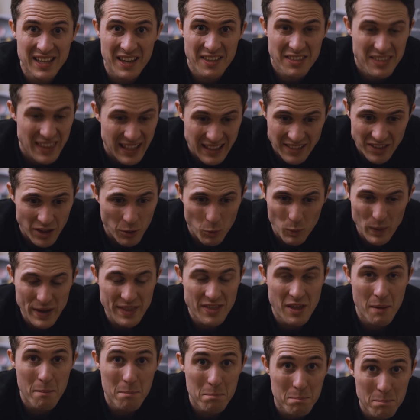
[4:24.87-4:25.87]
to think that
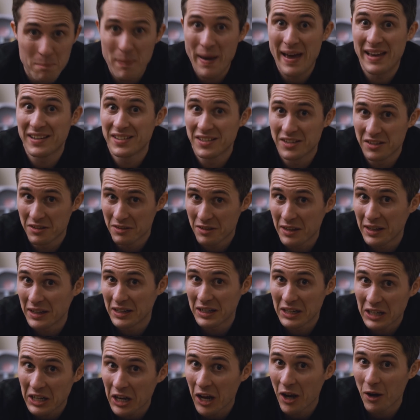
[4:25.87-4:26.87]
we're the best
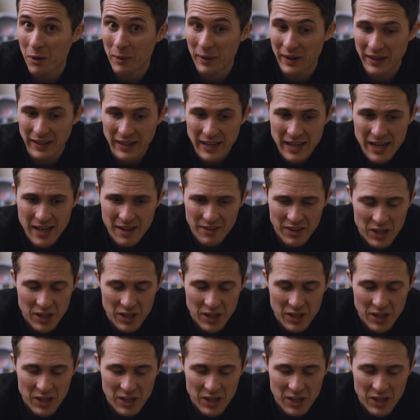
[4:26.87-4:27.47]
thing going.